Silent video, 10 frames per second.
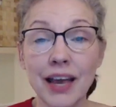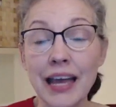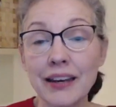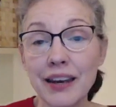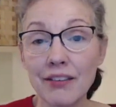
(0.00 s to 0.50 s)

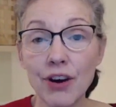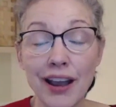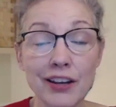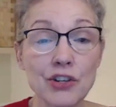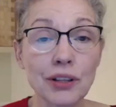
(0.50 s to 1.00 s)
and never
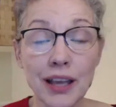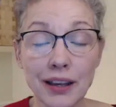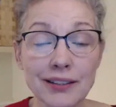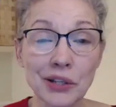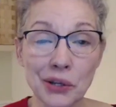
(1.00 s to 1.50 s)
actually
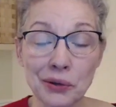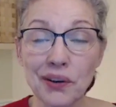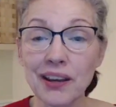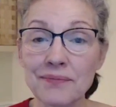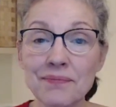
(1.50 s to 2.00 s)

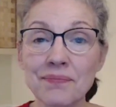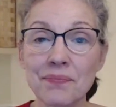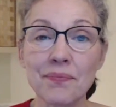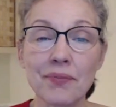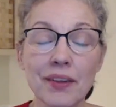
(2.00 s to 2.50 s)
executing
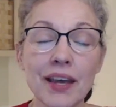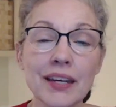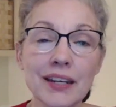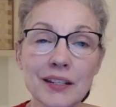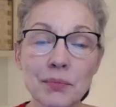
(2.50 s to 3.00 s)
and
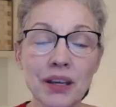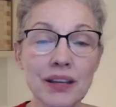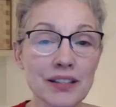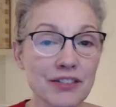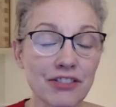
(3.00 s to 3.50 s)
it is
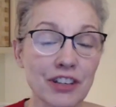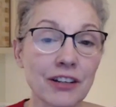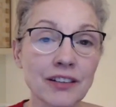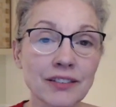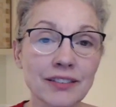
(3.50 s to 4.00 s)
because of
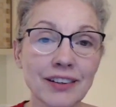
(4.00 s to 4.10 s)
fear.